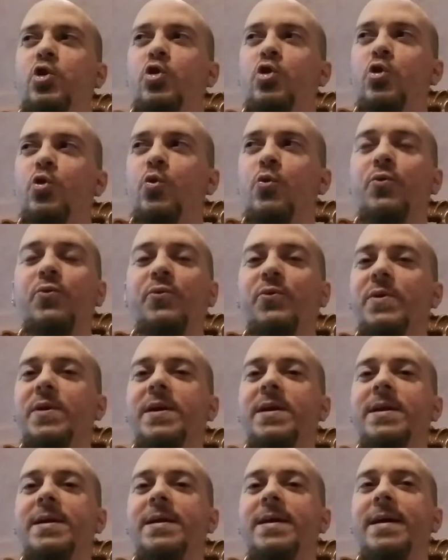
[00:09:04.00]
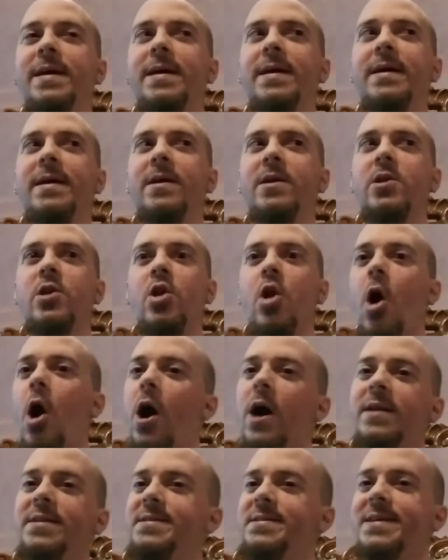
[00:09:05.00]
goofy,
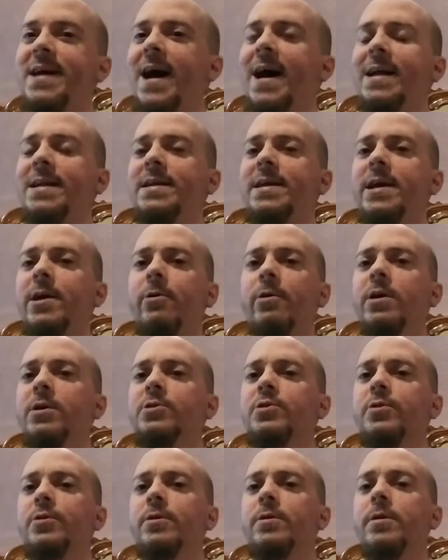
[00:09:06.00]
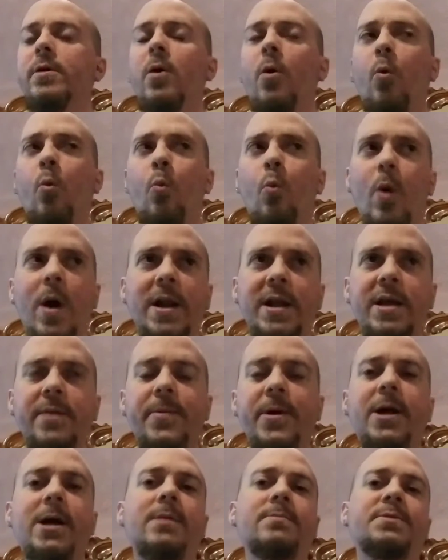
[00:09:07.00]
non-dad character when he
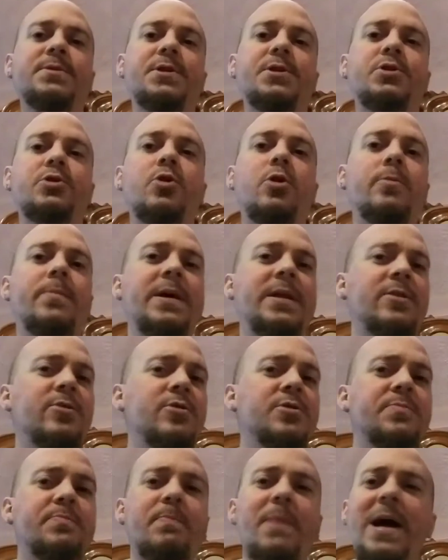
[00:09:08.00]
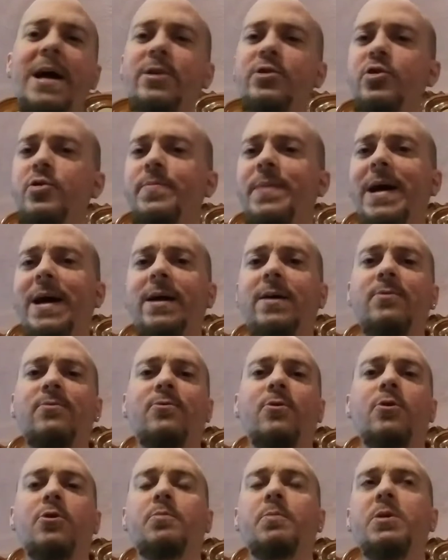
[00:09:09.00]
becomes the snowman. There's banter back and
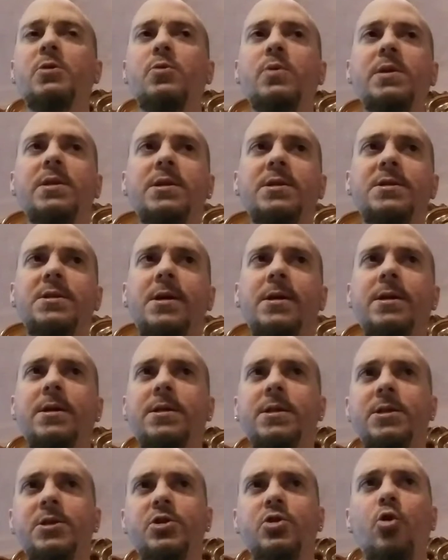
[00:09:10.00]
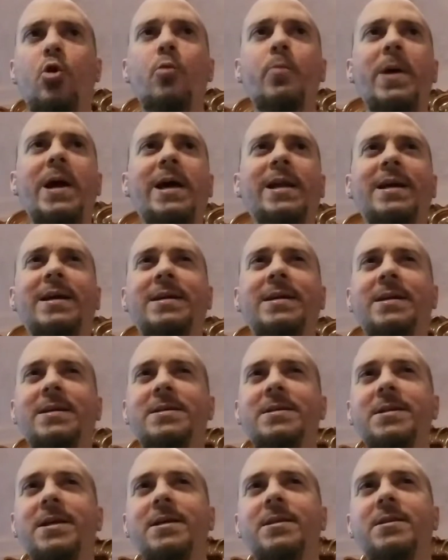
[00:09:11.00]
forth between the son and the snowman, and
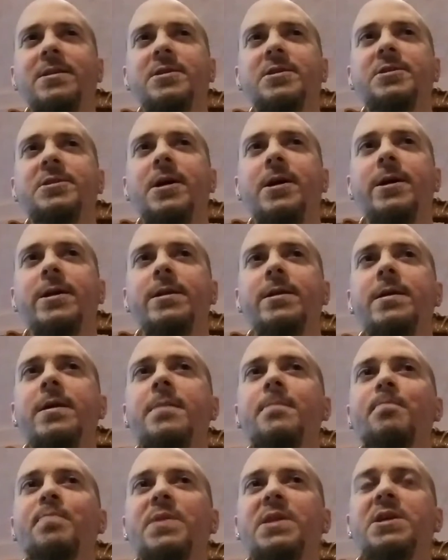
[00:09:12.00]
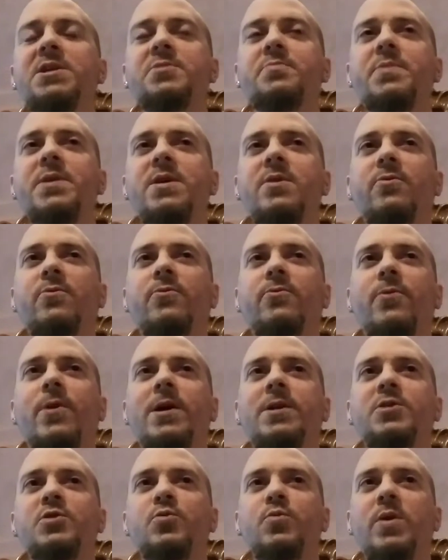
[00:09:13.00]
it's like the son is being
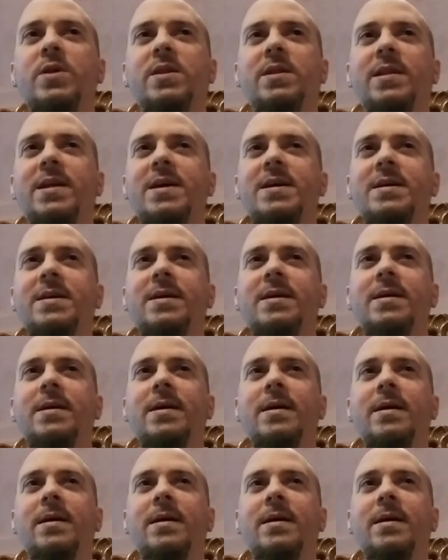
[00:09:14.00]
friends with like,